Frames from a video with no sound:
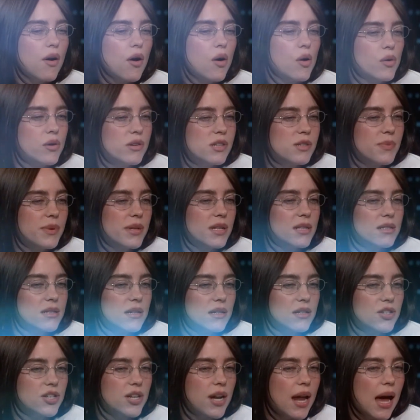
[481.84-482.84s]
Thanks for
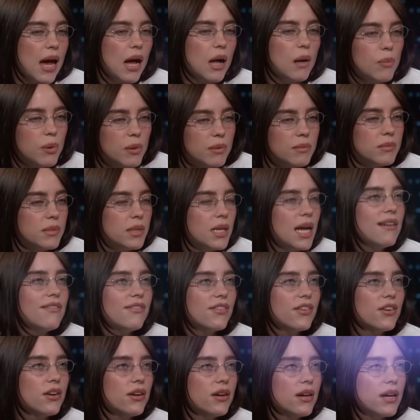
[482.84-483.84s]
watching our countdown of the
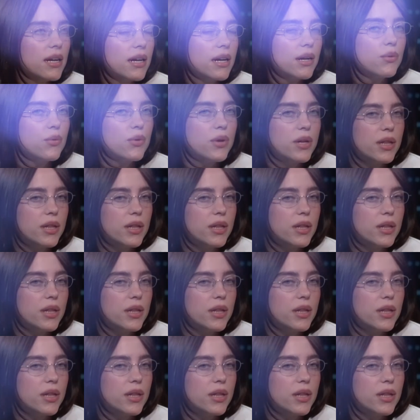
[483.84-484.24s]
top 10